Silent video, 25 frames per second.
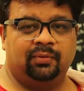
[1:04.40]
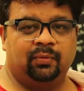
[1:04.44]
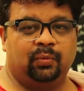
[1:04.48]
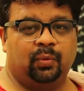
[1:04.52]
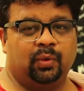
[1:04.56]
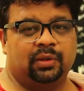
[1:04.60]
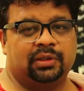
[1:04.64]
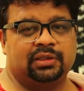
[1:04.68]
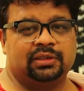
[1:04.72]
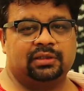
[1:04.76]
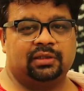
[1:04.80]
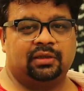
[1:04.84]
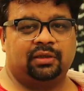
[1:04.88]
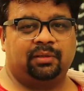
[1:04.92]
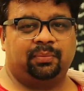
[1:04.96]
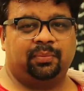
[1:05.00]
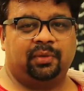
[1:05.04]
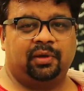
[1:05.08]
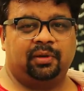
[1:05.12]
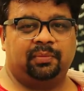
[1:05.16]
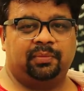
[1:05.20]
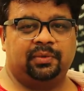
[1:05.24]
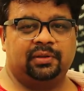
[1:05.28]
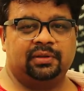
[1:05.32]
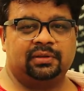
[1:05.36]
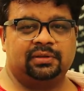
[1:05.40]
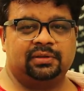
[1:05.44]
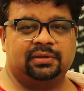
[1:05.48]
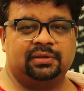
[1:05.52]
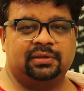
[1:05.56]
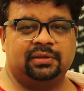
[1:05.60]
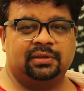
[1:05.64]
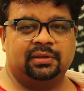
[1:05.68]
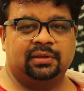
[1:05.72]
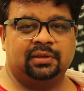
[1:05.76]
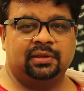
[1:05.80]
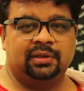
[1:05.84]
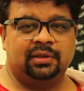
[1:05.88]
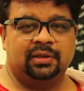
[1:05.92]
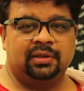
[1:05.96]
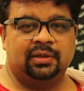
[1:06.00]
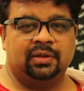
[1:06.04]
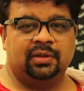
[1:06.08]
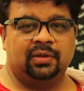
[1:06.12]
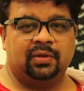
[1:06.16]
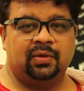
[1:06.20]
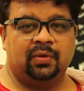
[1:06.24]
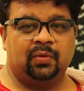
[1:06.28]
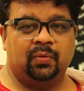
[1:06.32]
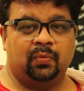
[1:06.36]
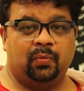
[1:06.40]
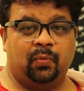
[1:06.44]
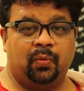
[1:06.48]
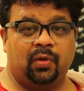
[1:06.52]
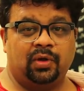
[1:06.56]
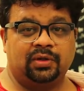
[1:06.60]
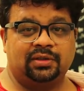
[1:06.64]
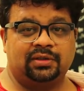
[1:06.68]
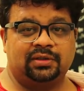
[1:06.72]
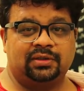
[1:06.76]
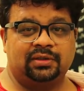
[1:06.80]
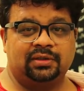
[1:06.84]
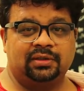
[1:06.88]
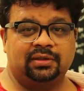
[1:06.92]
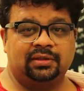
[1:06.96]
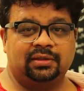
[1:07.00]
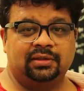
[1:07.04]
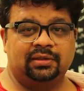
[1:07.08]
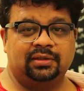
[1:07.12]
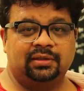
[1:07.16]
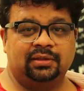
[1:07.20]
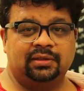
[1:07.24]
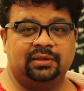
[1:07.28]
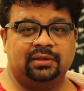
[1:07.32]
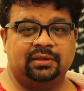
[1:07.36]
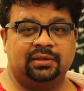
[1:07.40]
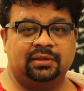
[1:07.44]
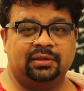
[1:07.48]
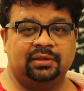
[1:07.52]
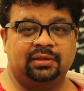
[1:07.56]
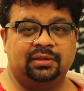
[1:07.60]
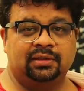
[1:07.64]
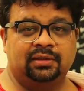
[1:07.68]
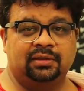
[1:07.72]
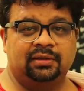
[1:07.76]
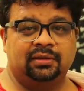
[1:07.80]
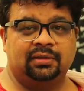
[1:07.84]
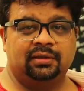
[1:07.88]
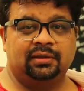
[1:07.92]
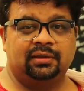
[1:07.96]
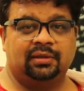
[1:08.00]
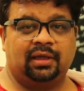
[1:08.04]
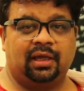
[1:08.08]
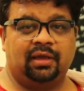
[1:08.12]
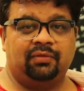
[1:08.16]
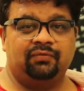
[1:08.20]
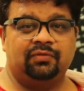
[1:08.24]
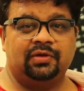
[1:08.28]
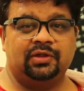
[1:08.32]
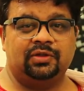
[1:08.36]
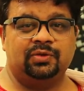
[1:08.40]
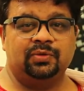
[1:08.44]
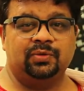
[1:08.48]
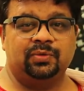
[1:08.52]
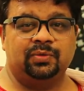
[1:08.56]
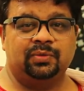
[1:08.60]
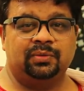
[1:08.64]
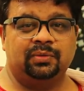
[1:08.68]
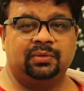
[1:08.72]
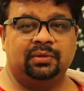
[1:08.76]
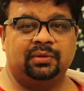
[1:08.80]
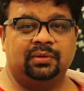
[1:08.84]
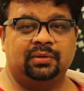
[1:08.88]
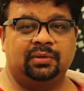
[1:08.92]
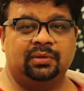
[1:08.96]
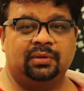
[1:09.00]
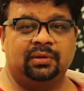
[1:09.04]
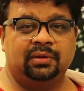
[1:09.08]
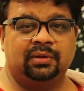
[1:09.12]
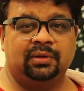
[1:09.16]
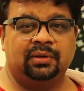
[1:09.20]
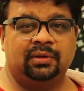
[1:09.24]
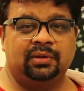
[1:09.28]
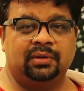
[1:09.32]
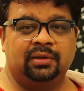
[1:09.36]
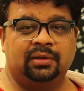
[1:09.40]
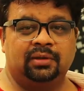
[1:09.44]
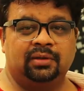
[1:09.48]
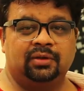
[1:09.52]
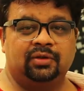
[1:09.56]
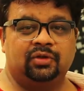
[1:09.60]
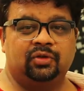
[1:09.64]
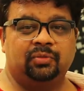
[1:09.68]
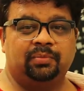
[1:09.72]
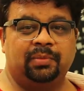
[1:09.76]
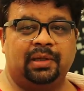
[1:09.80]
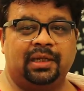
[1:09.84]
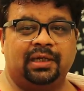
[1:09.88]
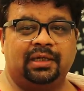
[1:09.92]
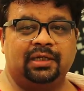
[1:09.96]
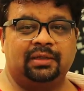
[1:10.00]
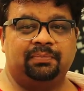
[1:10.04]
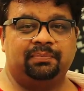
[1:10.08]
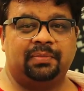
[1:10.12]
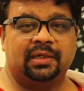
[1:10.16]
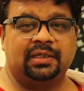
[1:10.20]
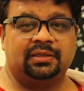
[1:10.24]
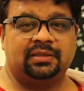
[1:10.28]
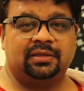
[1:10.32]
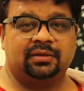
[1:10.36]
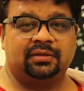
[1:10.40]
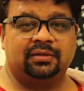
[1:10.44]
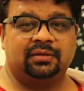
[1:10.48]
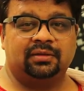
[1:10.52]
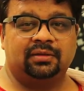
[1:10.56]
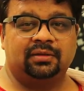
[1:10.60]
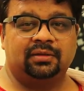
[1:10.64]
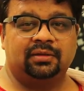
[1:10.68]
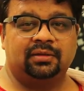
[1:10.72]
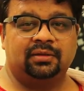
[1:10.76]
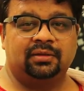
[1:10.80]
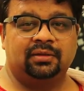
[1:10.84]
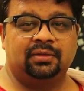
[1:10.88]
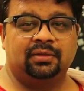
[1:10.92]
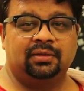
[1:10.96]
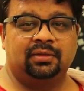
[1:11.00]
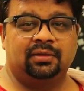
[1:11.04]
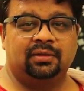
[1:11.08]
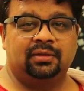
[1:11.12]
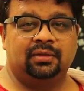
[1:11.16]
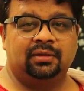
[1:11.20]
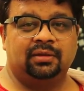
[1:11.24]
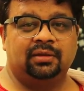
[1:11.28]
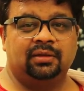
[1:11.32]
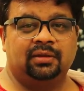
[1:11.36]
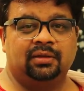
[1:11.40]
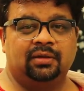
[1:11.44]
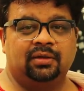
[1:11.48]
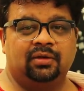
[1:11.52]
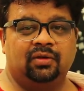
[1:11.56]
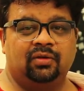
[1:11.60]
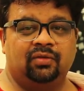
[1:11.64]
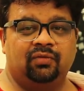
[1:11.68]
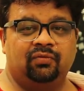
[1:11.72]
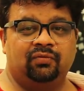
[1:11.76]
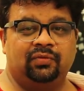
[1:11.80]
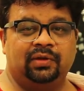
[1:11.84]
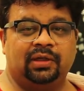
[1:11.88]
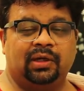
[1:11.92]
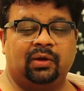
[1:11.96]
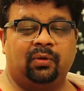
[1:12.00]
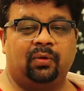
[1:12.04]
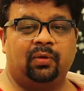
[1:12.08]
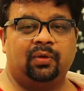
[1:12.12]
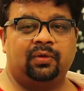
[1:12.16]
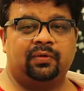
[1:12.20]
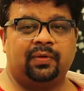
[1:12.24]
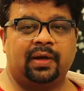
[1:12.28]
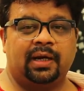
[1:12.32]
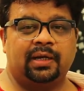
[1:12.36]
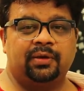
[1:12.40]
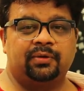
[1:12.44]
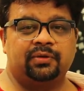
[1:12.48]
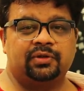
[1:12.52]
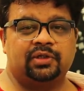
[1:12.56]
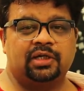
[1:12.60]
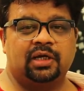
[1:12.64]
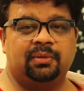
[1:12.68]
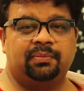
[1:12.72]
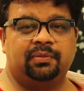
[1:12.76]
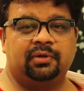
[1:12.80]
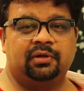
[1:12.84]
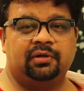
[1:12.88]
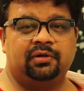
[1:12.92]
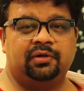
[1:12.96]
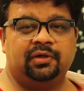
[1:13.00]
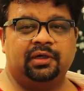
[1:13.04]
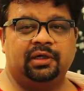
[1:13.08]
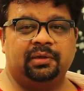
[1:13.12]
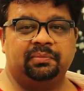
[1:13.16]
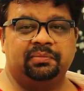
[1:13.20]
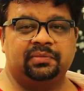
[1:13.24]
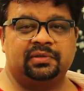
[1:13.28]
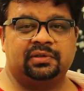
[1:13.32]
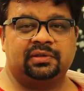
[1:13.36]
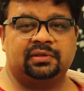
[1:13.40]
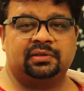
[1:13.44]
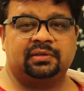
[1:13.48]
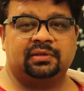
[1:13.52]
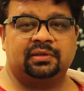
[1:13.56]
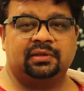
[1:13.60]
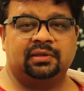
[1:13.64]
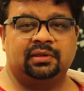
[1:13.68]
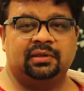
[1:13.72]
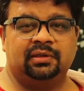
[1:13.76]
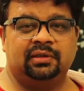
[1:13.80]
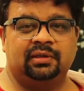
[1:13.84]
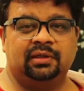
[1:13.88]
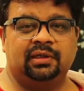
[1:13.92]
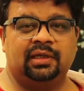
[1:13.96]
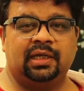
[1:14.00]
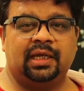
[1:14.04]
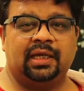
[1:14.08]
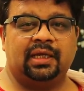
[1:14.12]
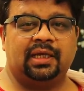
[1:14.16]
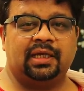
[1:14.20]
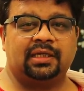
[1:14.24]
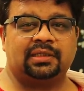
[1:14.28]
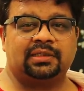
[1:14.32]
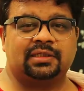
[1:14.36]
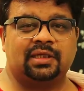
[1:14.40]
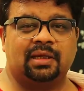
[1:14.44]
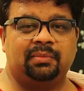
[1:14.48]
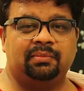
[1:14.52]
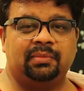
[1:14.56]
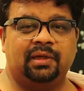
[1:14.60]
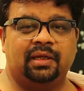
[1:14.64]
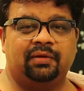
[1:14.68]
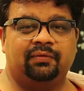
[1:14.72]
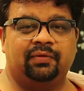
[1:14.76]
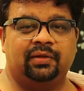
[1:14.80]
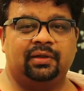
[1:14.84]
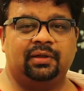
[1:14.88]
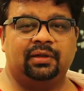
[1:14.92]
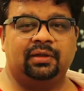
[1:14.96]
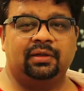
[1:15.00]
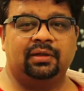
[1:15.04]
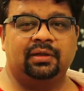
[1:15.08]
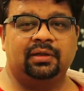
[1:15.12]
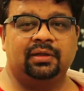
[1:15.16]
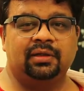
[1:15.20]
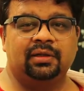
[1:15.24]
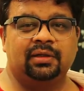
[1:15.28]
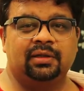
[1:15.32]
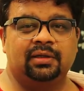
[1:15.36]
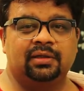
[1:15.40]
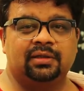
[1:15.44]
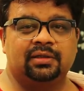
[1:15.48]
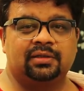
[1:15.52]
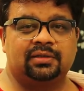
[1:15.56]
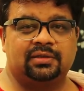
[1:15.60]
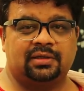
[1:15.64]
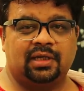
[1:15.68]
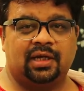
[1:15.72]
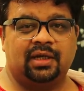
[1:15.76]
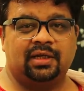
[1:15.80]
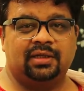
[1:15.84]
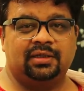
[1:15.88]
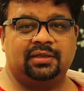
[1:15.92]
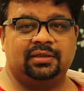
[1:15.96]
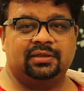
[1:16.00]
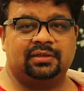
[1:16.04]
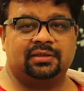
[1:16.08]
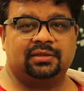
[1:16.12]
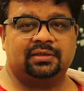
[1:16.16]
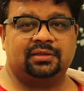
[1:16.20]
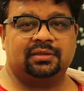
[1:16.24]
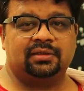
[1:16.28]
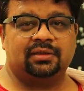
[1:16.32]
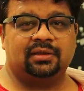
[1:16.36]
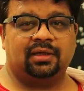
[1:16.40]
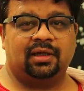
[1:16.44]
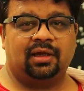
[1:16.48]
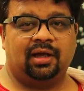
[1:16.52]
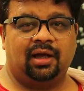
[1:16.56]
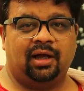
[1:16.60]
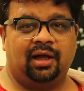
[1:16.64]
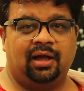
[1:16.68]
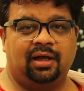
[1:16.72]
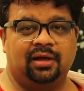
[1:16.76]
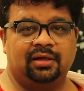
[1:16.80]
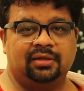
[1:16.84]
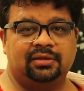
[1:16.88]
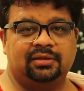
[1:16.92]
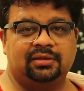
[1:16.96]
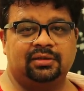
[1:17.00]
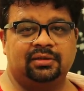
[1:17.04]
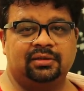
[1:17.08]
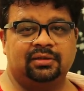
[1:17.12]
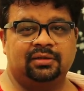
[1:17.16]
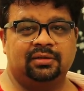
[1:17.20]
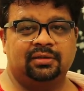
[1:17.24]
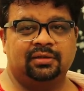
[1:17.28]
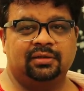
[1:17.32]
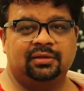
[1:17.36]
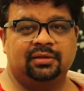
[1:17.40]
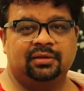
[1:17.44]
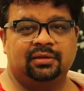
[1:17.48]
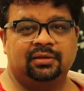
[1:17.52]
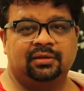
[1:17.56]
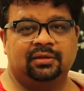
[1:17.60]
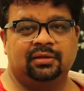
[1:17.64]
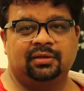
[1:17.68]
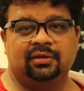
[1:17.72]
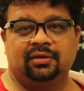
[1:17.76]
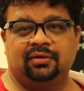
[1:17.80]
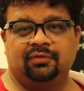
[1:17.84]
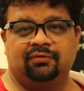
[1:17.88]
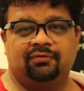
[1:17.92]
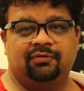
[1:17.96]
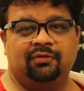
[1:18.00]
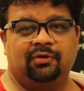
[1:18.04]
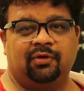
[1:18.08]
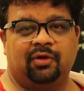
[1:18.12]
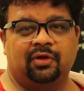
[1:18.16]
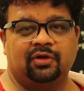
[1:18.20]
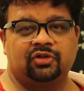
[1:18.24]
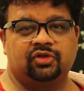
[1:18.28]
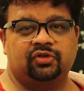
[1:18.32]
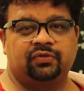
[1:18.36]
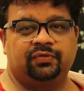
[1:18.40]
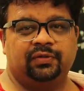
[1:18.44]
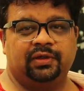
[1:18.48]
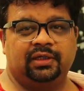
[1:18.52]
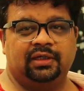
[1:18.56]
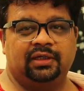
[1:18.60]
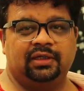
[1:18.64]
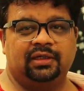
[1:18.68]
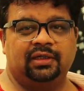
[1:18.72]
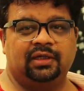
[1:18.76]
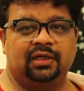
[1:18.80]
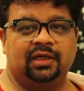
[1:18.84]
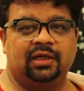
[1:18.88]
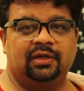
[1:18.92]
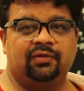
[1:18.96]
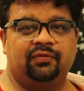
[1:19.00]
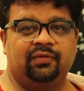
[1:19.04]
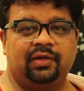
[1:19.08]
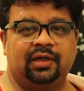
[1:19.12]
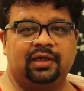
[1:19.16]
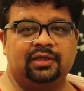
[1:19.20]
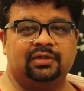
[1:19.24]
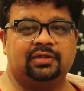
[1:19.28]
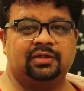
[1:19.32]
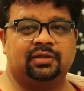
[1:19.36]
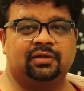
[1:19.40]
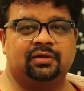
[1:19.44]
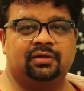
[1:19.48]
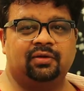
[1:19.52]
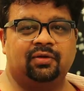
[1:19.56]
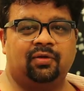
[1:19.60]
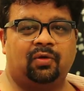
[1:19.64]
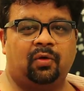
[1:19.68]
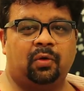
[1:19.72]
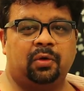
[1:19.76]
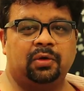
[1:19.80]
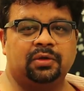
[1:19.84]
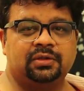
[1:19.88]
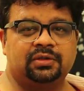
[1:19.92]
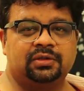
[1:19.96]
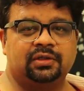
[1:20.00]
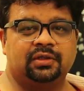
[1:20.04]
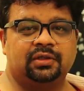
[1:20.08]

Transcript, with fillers: what is our purpose, what can we do to make it better. We are all trying to shape our dreams, and at some level, science, art, philosophy, and religion all